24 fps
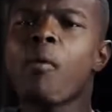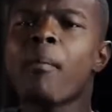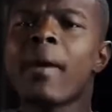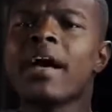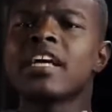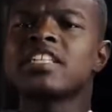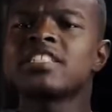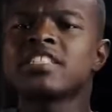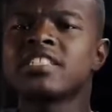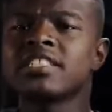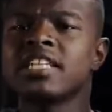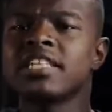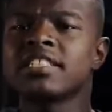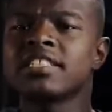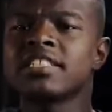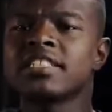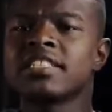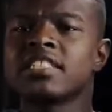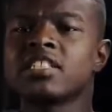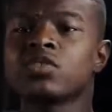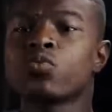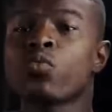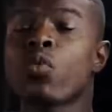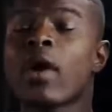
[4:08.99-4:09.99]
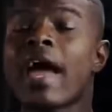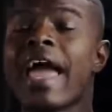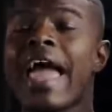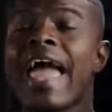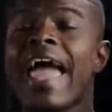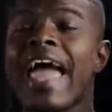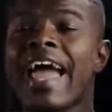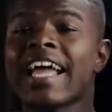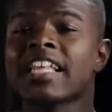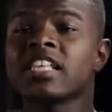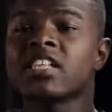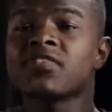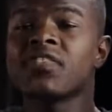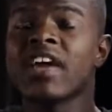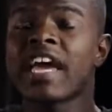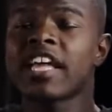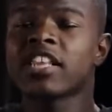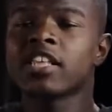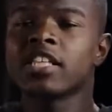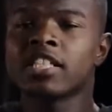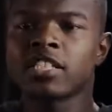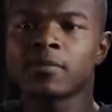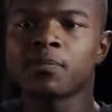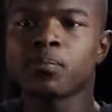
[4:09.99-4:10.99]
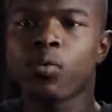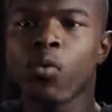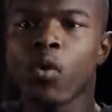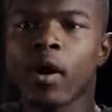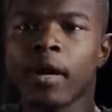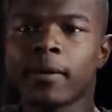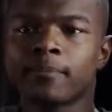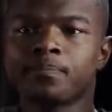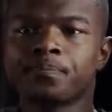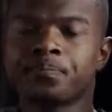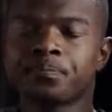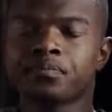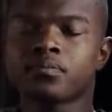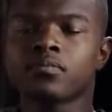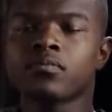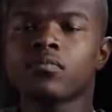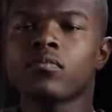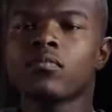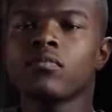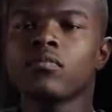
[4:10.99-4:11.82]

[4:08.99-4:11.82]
All my senses were active at this point.